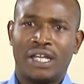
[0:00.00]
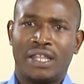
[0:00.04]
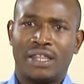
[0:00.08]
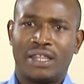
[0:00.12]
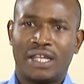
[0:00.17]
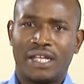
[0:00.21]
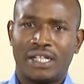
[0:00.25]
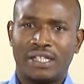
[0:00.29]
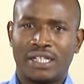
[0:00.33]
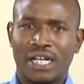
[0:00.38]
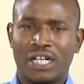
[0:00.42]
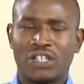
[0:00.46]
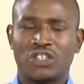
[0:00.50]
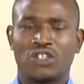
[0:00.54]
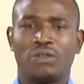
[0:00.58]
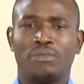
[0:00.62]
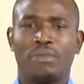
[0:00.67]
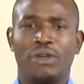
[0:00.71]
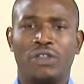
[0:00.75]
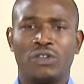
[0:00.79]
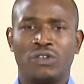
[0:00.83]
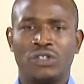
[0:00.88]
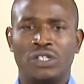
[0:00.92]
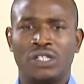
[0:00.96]
the induction
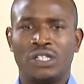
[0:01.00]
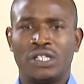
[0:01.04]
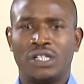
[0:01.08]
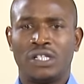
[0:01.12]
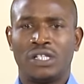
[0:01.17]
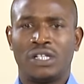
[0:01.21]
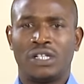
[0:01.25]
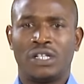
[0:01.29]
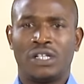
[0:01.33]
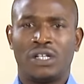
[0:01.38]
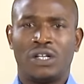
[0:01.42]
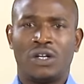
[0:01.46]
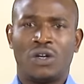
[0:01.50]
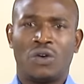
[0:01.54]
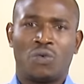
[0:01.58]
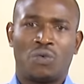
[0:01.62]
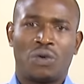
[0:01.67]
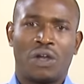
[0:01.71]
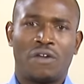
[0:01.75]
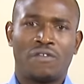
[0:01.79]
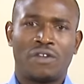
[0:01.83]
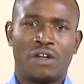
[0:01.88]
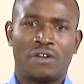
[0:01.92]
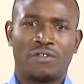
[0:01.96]
method,
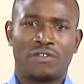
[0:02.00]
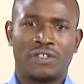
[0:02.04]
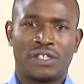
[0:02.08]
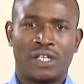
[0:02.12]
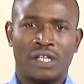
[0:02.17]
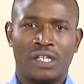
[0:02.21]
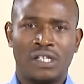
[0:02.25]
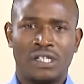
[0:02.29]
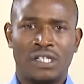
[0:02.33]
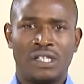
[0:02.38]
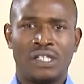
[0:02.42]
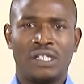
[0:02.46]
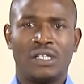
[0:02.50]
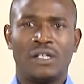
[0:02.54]
where we have said